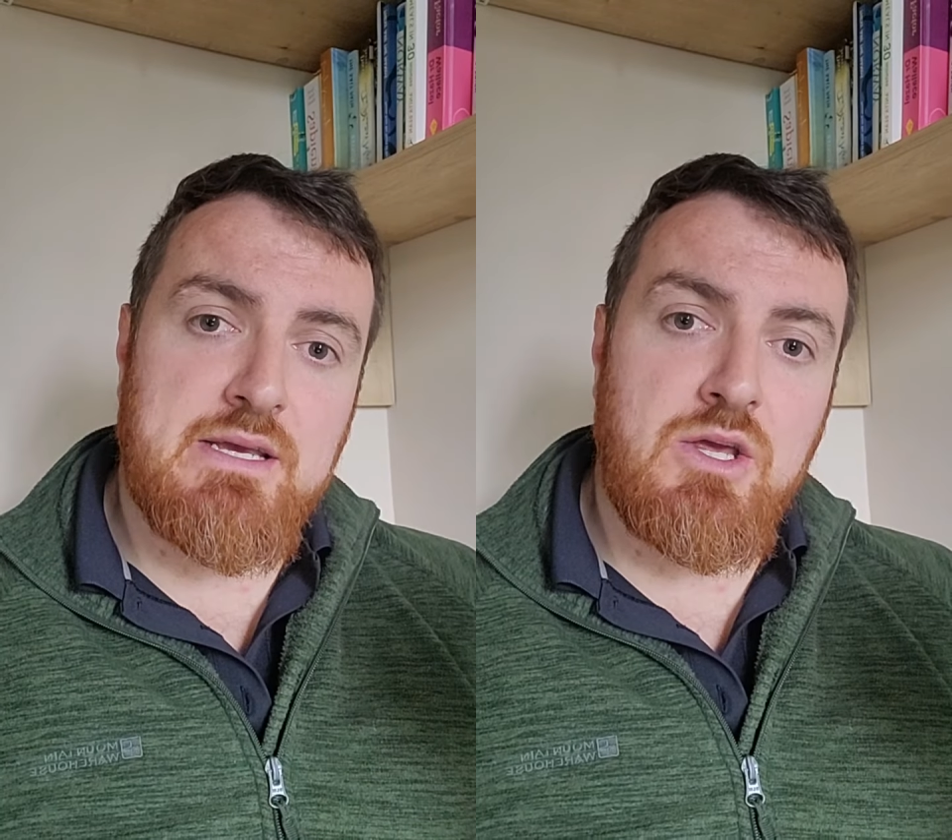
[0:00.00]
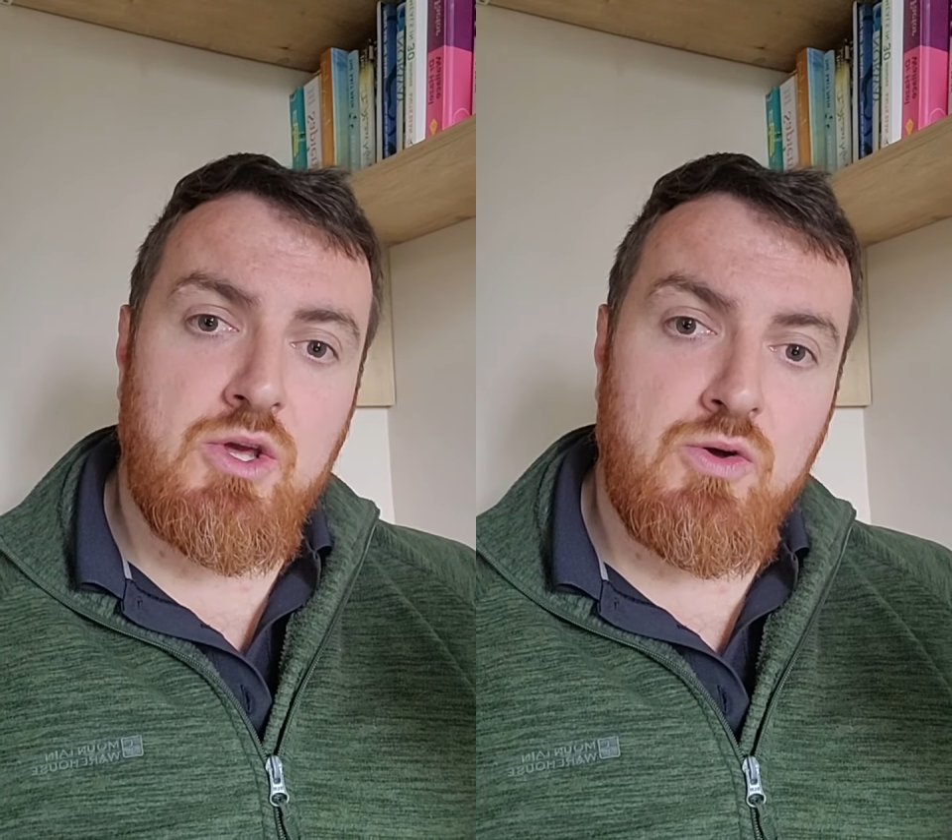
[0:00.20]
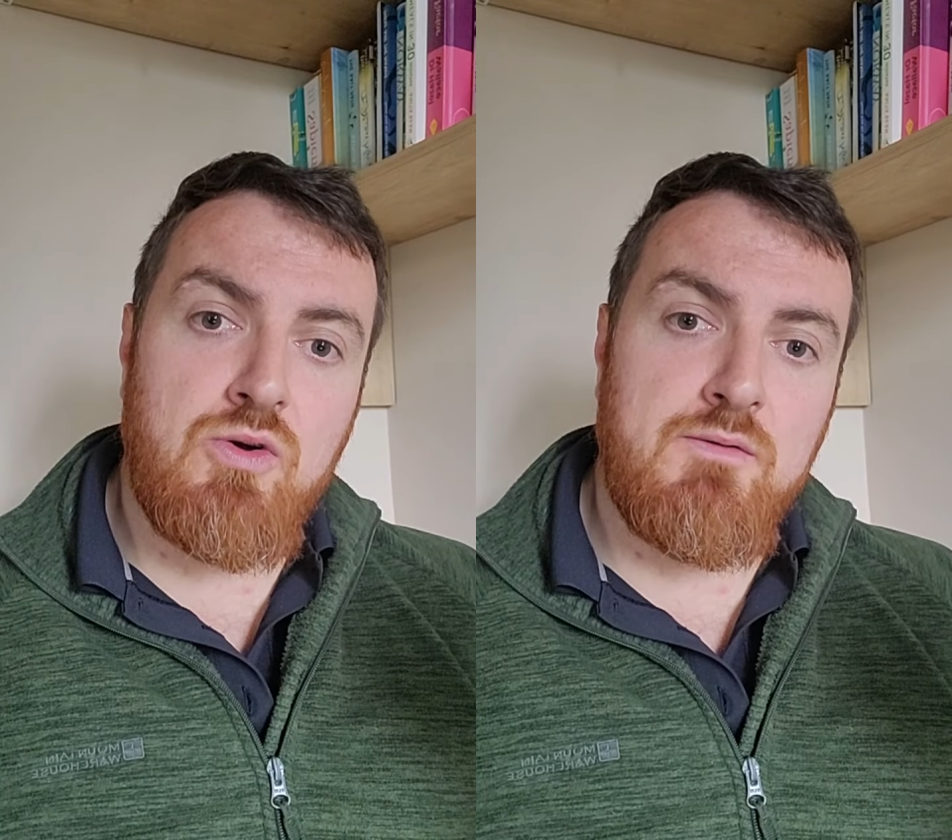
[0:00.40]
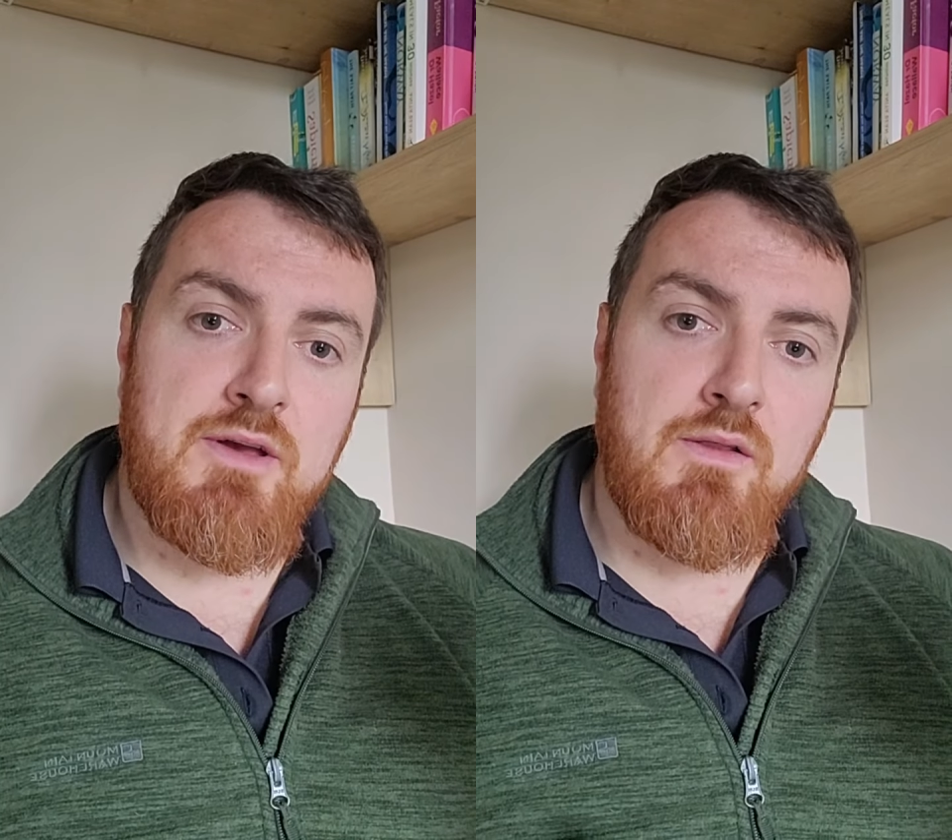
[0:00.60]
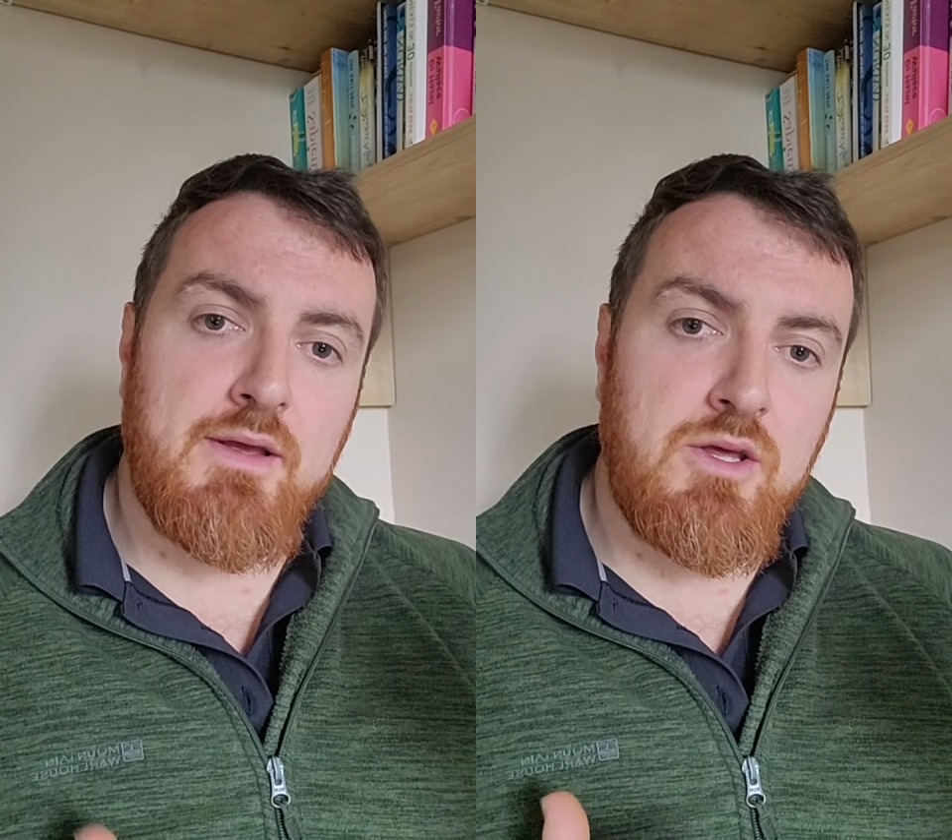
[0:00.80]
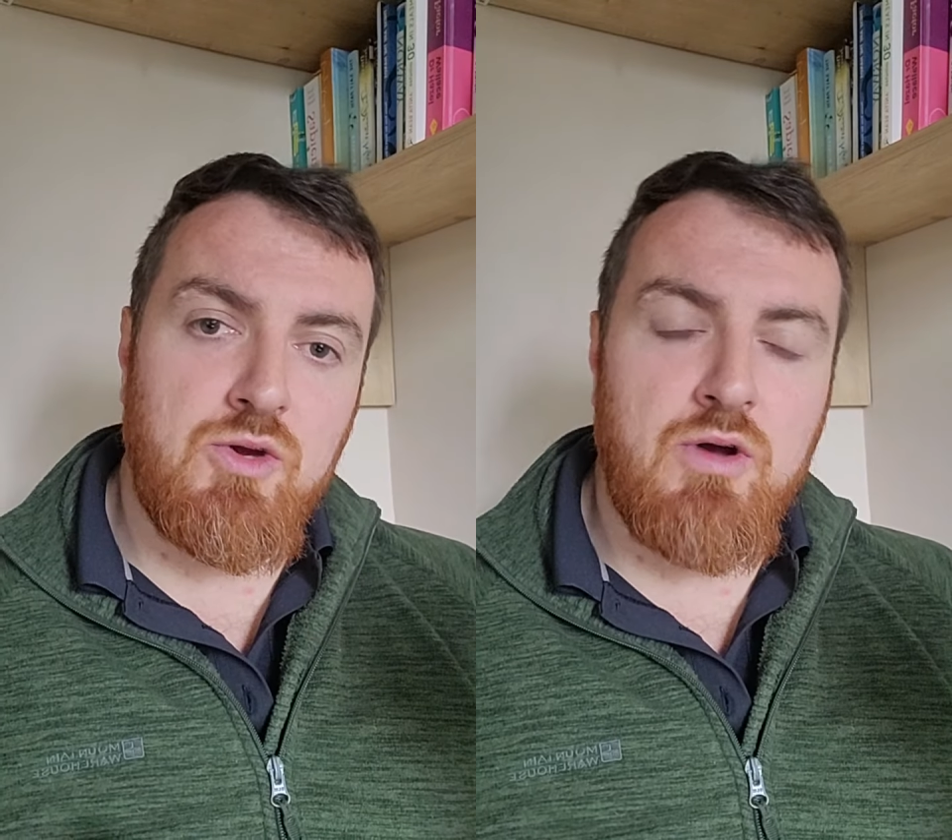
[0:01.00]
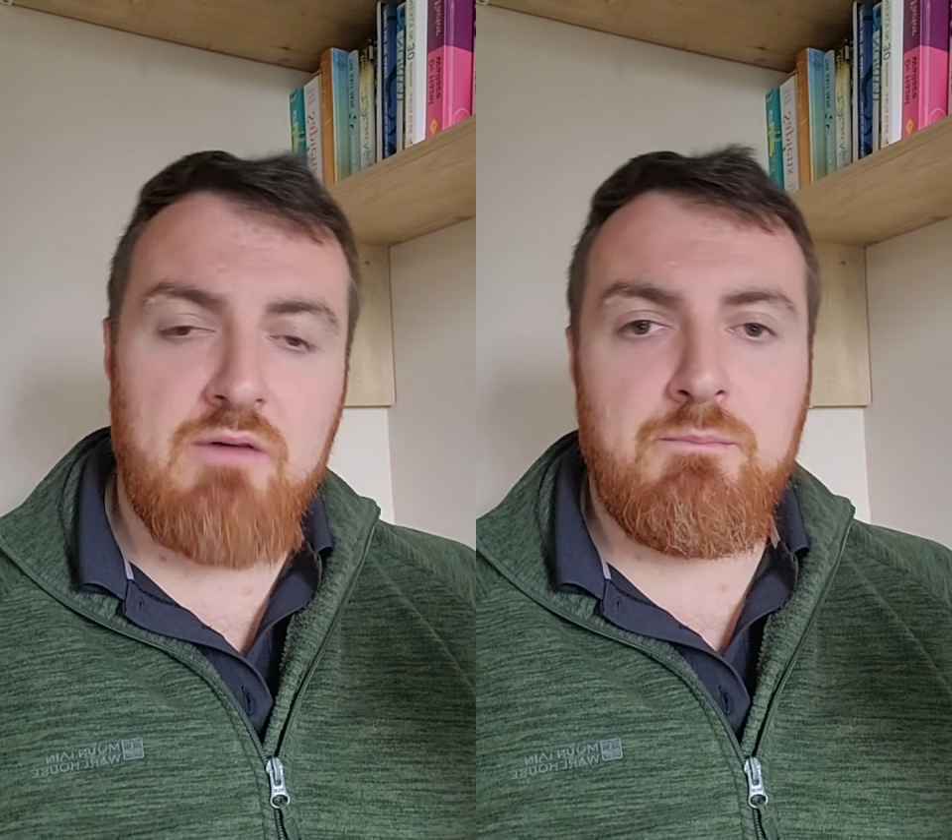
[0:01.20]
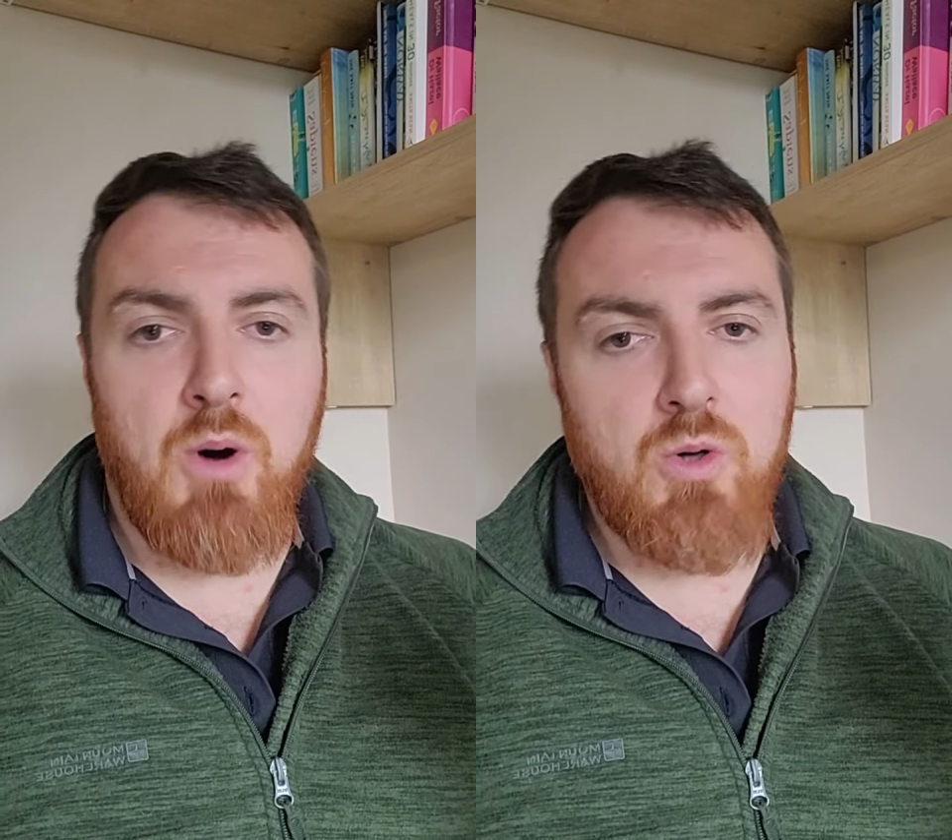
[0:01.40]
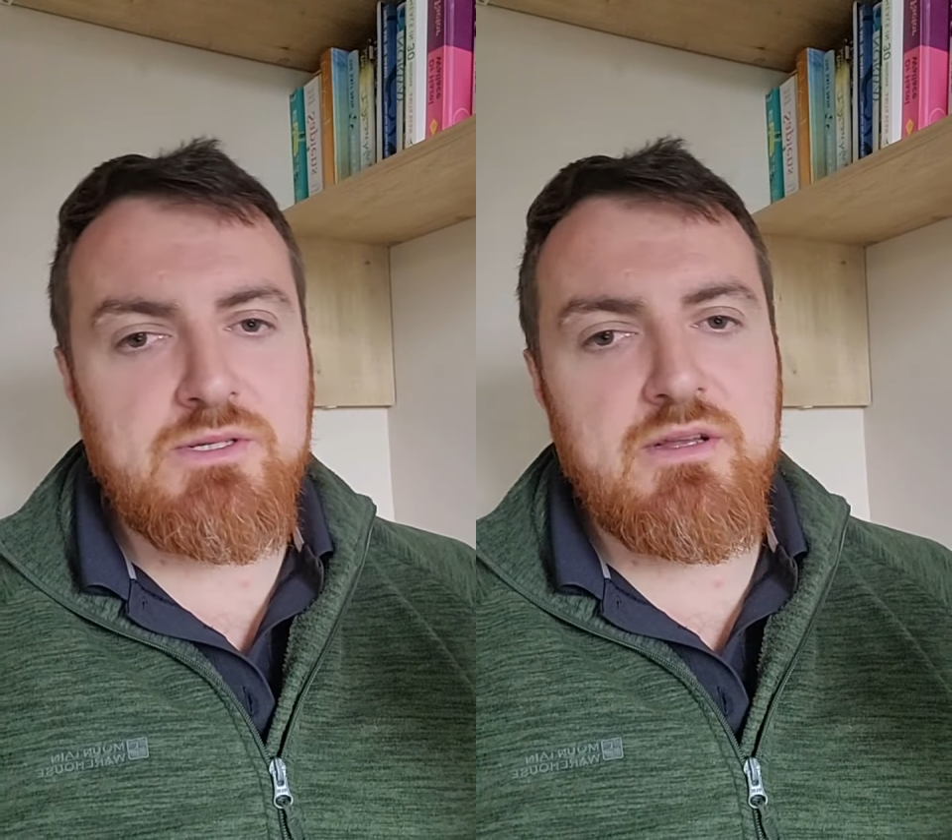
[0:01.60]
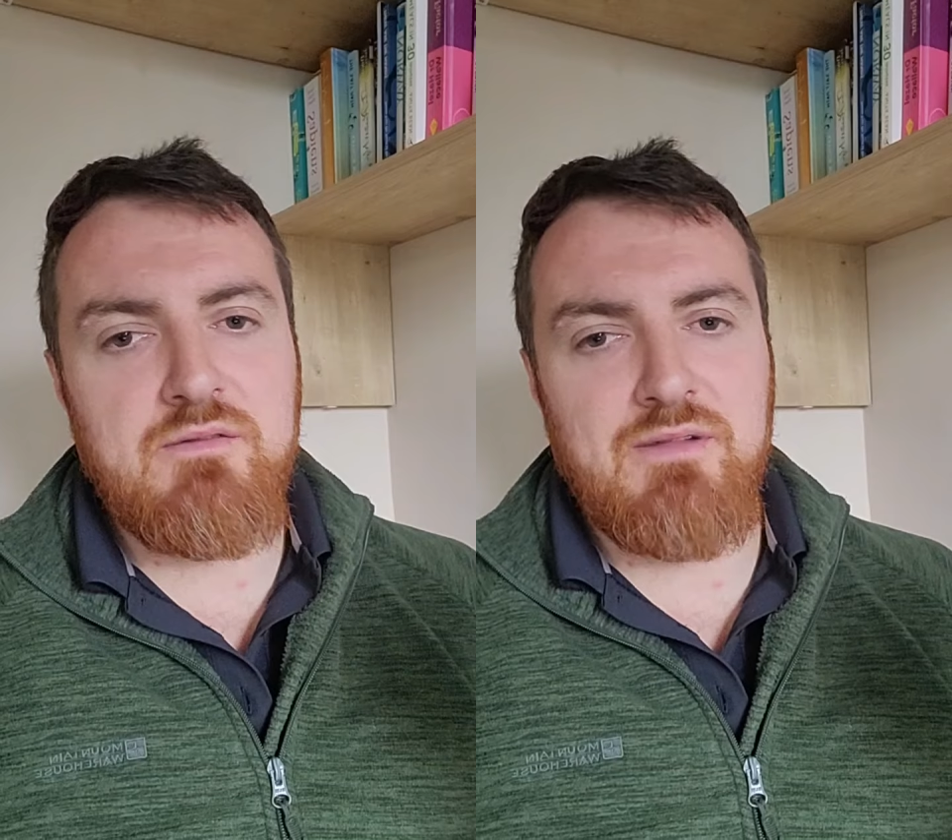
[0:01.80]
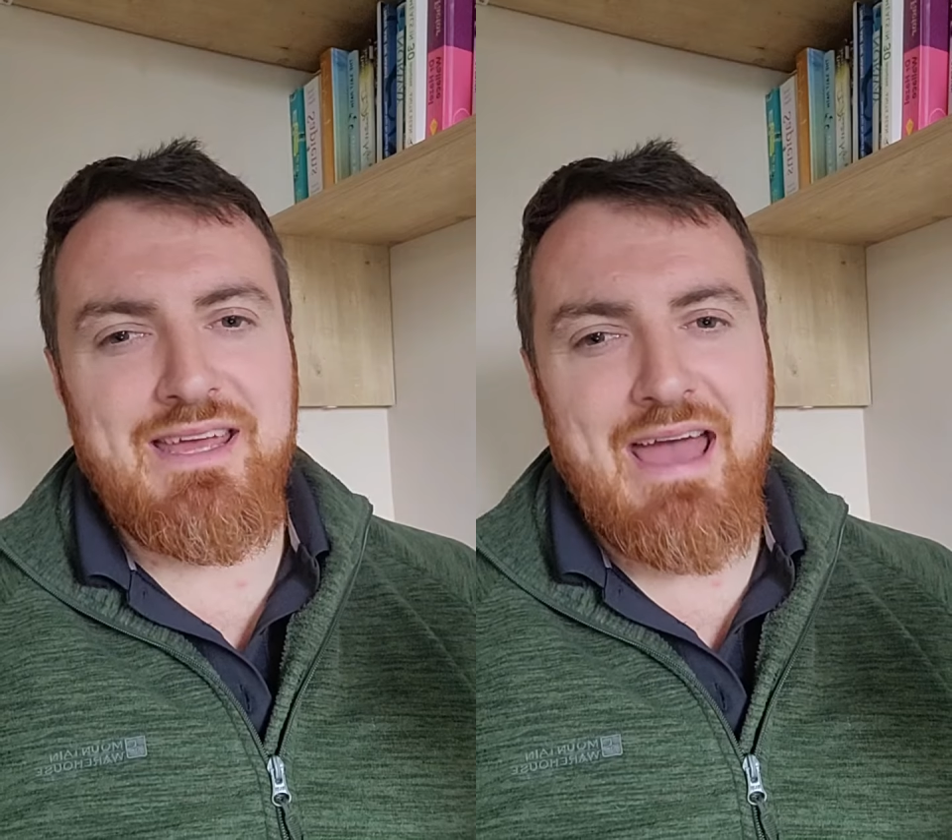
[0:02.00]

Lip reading: you feel that you have positively